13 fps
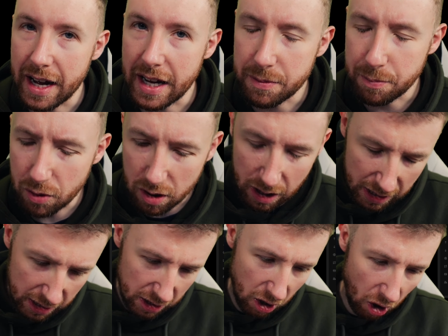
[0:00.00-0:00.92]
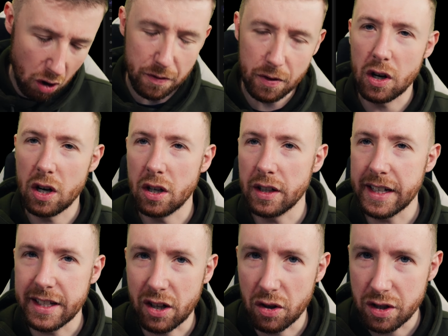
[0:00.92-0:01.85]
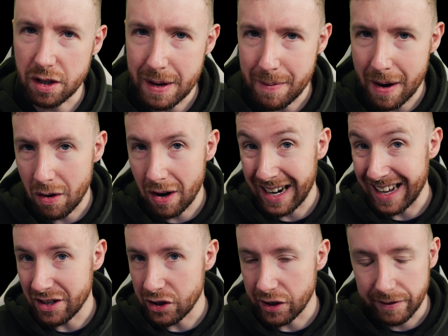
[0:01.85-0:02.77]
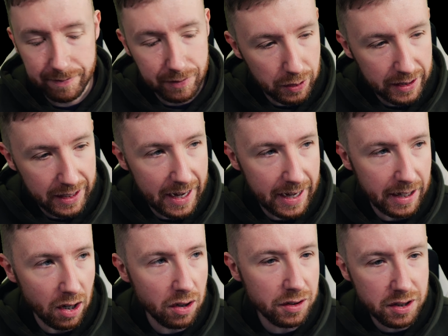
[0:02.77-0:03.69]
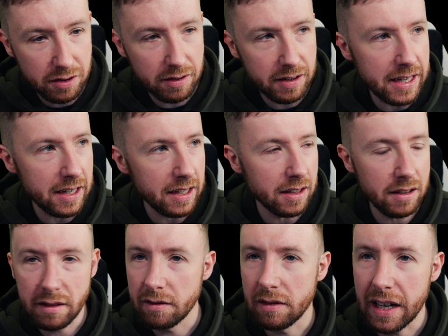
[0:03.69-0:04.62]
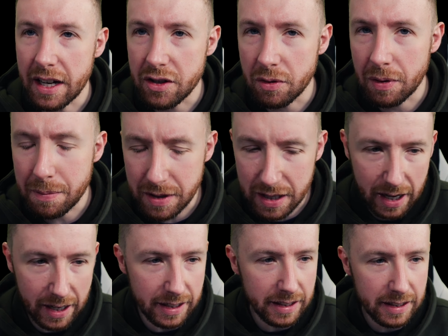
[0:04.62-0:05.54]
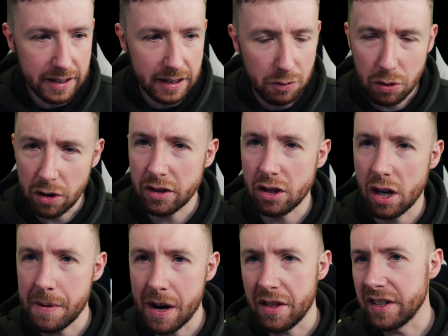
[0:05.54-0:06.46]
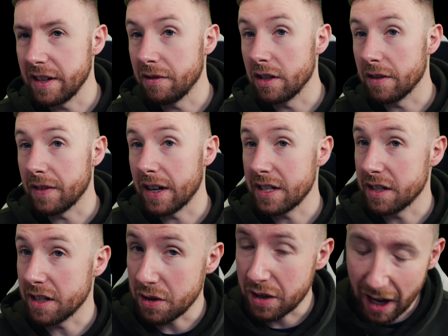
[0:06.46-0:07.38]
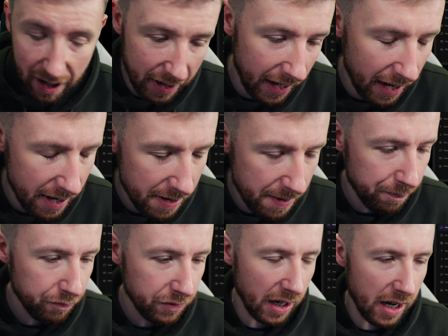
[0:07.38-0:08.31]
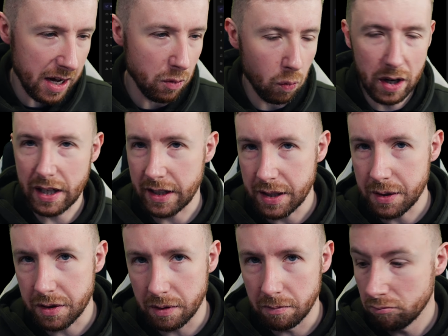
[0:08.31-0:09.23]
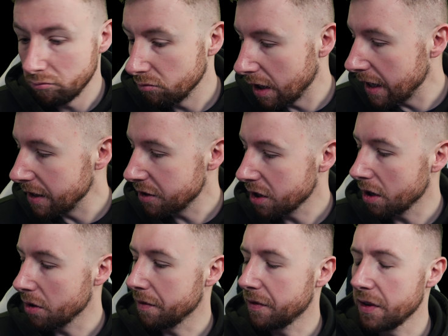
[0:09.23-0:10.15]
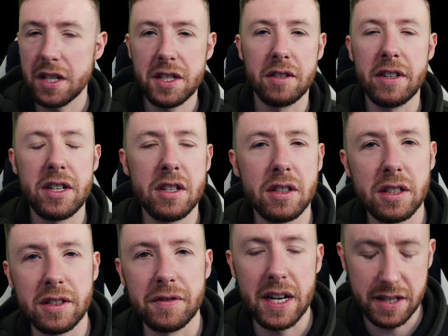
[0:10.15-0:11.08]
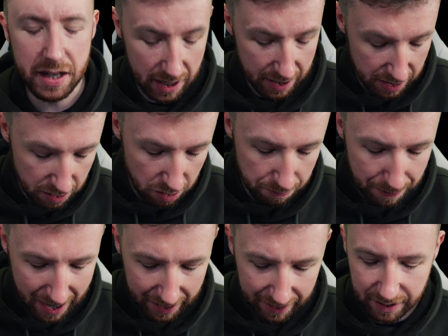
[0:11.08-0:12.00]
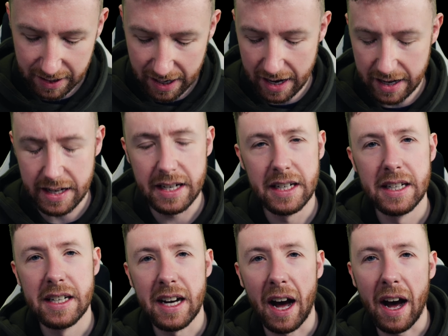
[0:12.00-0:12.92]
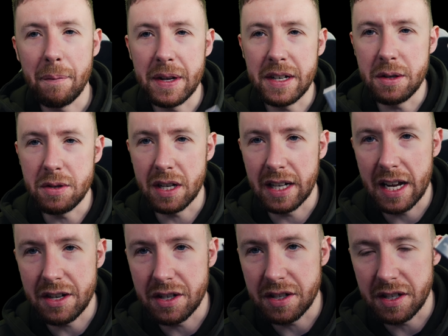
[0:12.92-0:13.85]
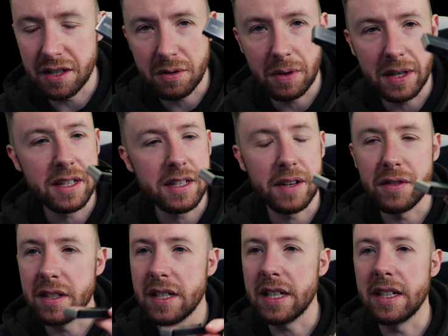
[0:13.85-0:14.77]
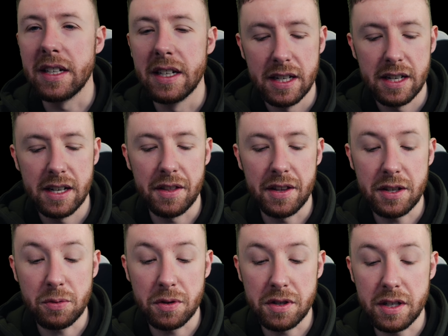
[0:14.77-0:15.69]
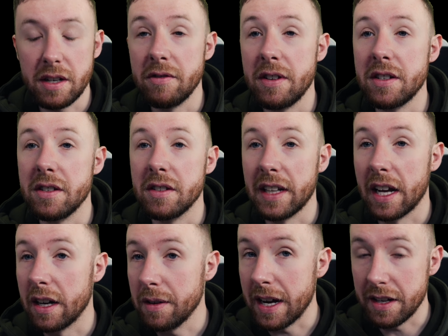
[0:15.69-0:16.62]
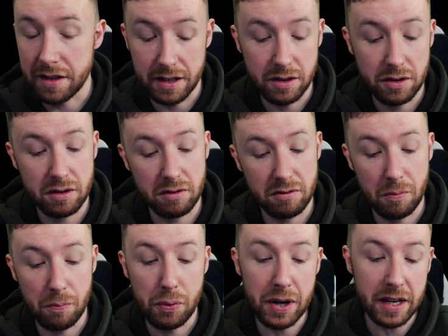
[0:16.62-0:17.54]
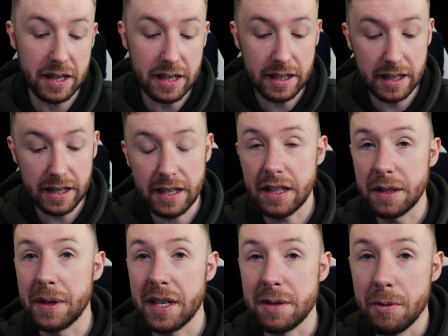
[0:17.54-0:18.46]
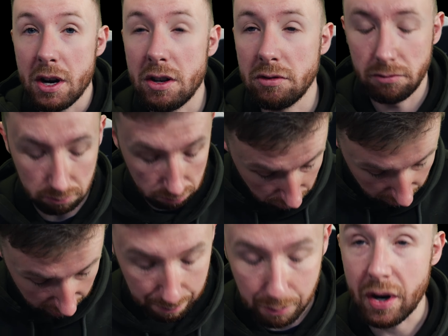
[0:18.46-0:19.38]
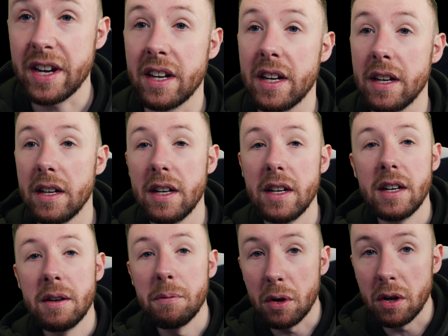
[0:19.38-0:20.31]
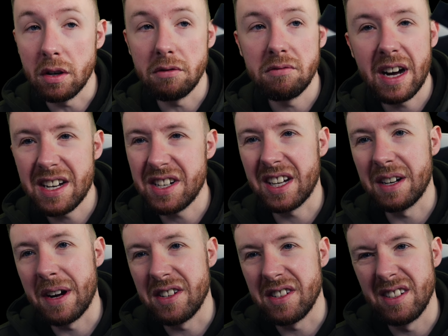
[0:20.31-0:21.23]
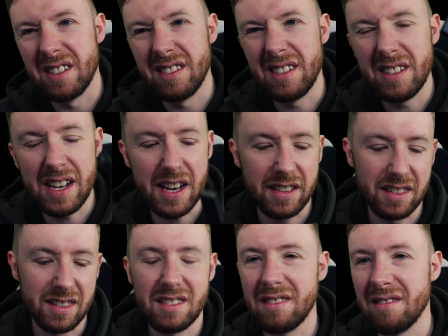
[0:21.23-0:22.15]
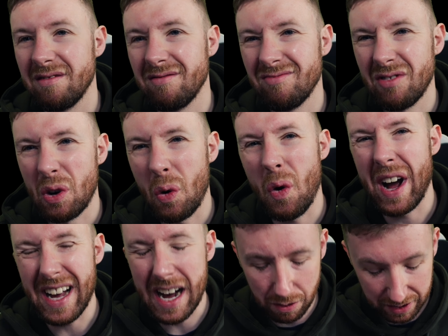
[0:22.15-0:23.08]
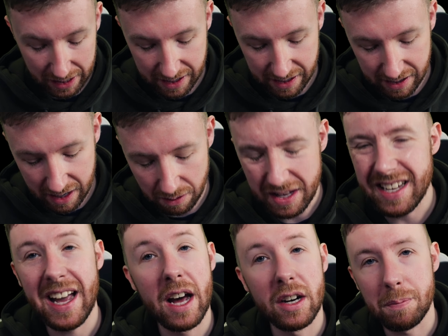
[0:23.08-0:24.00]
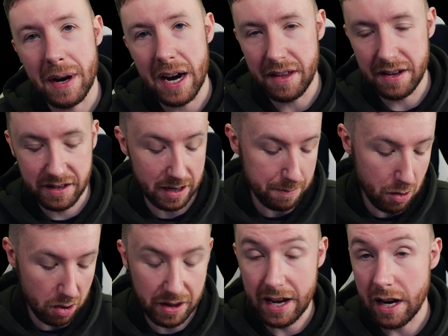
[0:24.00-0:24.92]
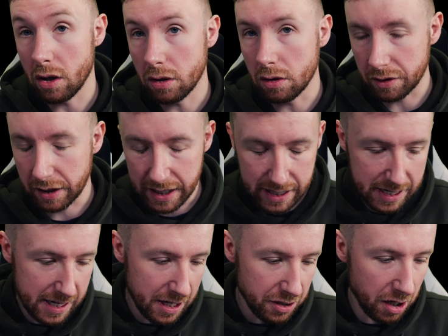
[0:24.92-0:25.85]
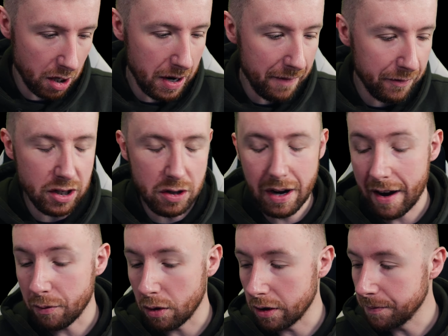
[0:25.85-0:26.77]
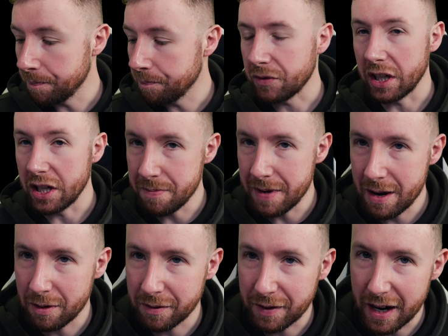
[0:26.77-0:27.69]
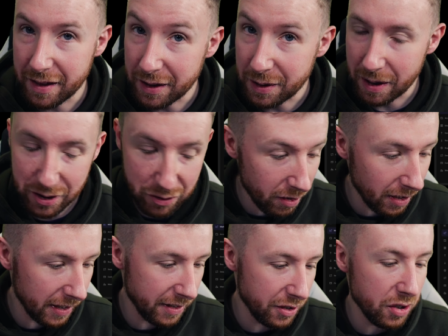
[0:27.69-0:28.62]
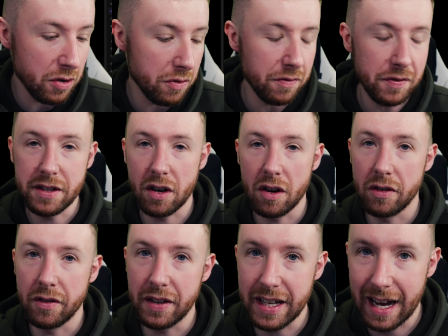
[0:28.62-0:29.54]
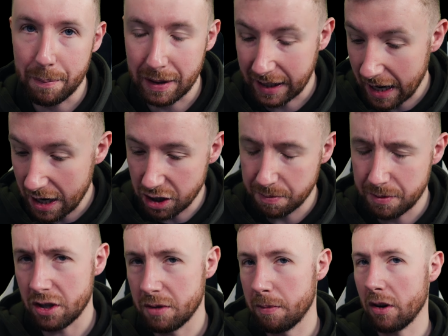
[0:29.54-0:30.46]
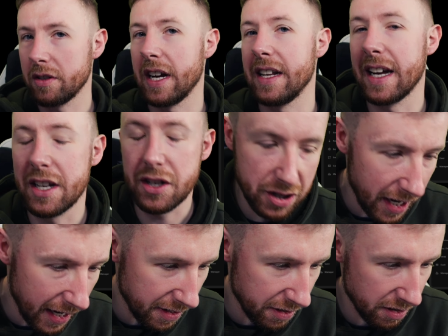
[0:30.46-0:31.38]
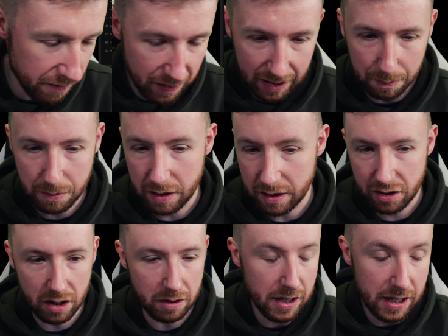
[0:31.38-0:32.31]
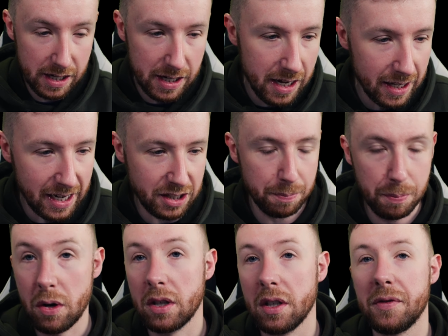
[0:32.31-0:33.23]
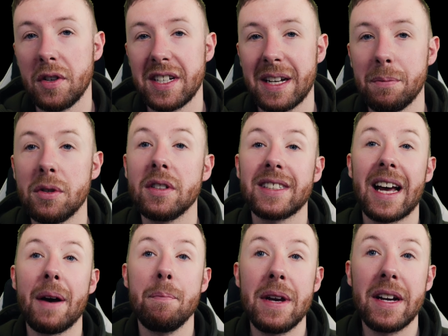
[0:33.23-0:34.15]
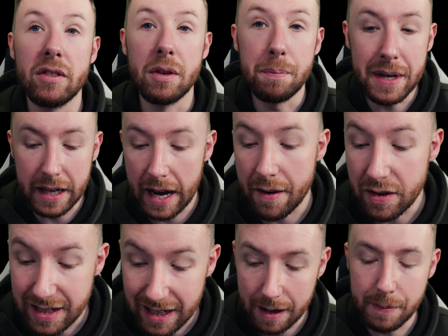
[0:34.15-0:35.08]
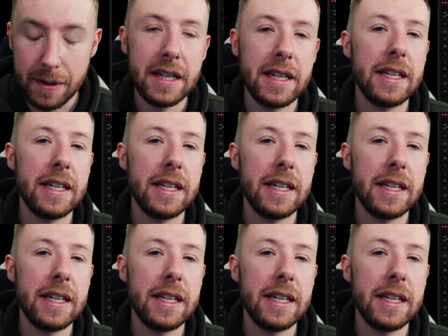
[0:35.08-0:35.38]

S, but overall it's going to be about Ledger. Okay, on the screen, Ledger website. We're going to talk about the different devices that you can get and why I use them, right? So the first original device that I used back in the day, I've been using Ledger since 2017. This was the original Nano S. It's pretty dinky, it's pretty small, I'm breaking it, but as you can imagine, it's quite outdated now. You cannot buy these anymore, they are old. So if you do have one, you may well find that you are struggling to fit on the applications because blockchain has changed and developed. So like Polkadot, for example, it's getting bigger and bigger every time.